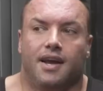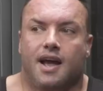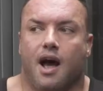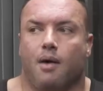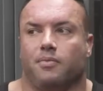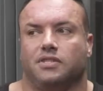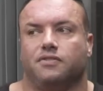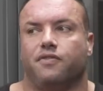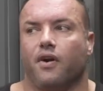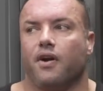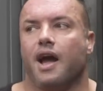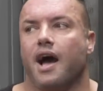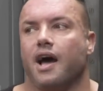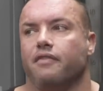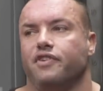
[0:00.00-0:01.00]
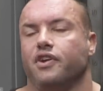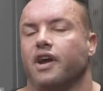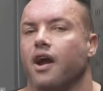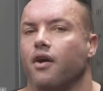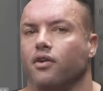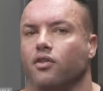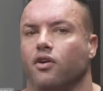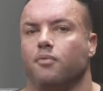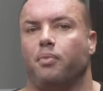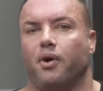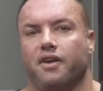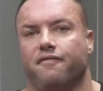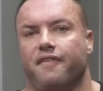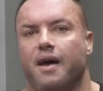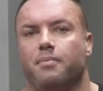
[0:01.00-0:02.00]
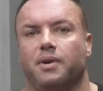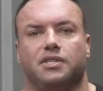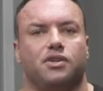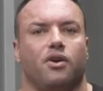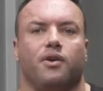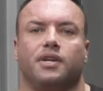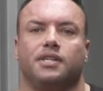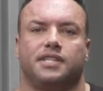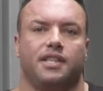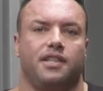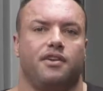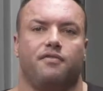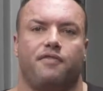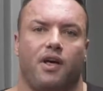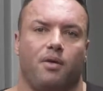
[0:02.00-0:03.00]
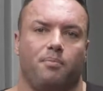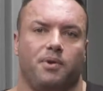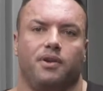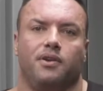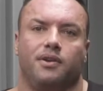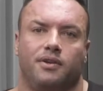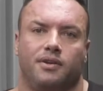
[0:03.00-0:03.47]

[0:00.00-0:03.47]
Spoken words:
It's very hard if you're carrying a lot of body fat, because you're not going to see the development.